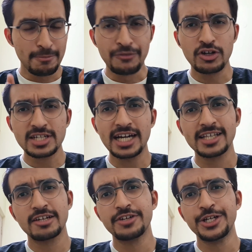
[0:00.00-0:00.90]
before
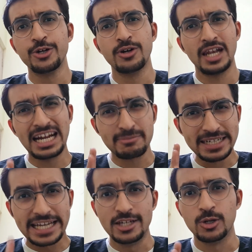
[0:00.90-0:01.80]
starting the video let
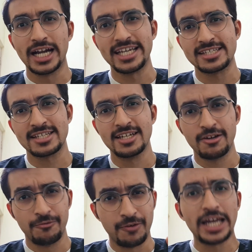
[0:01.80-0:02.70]
me tell you guys
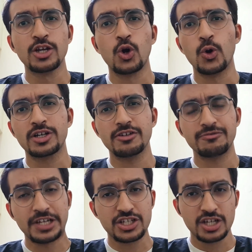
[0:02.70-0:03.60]
one quote
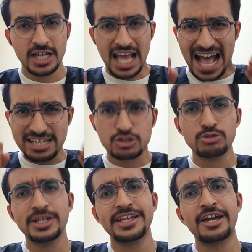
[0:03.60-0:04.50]
which has
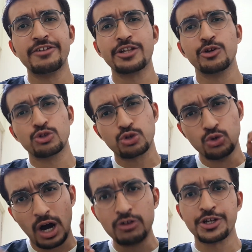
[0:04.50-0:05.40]
to be there with you
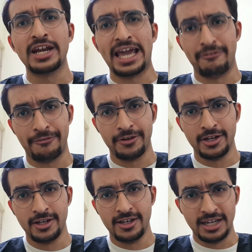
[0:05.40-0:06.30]
throughout your life
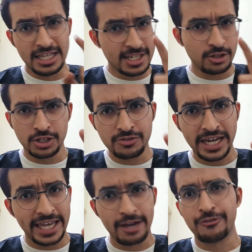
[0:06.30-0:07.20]
listen to this
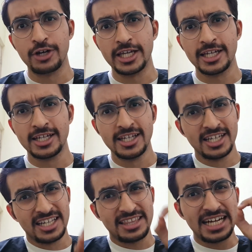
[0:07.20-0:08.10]
very carefully
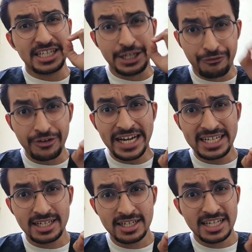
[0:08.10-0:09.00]
that
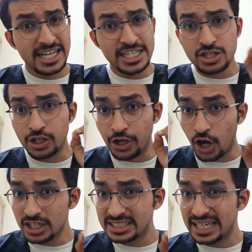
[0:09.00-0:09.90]
defeat is
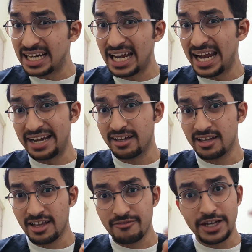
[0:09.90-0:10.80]
not declared
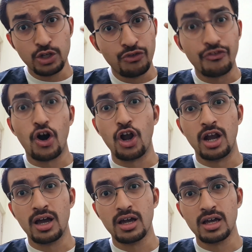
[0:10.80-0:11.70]
when you fall.